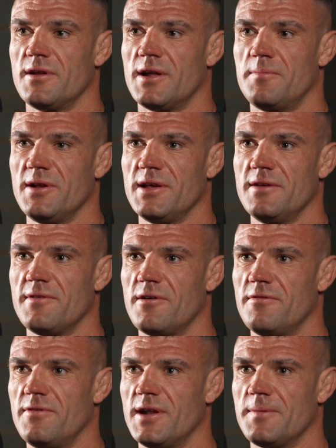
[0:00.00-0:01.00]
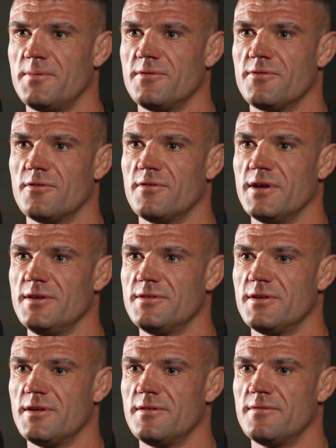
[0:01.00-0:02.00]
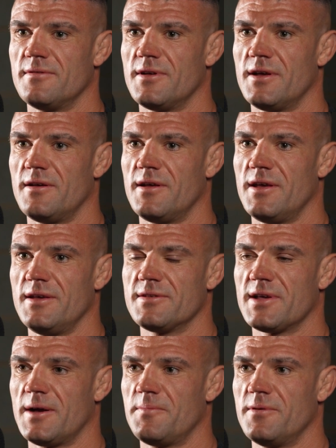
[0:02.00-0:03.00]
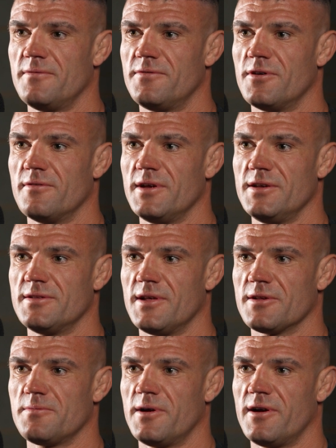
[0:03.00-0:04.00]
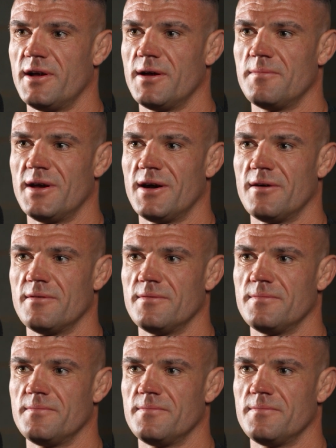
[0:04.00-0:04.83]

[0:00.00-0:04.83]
And I believe everything happens for a reason, and it's happened for a reason. That's where I am now.